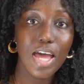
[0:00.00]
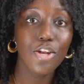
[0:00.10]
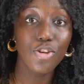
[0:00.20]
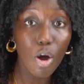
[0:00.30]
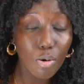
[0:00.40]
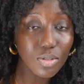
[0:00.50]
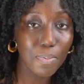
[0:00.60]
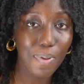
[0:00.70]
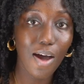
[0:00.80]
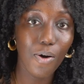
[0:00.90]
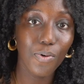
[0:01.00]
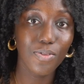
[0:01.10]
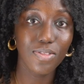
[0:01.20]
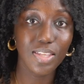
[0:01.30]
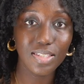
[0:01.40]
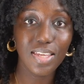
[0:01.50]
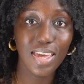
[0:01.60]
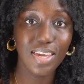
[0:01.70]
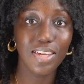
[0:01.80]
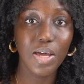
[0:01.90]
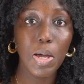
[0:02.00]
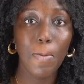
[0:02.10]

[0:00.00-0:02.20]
knows about this kid,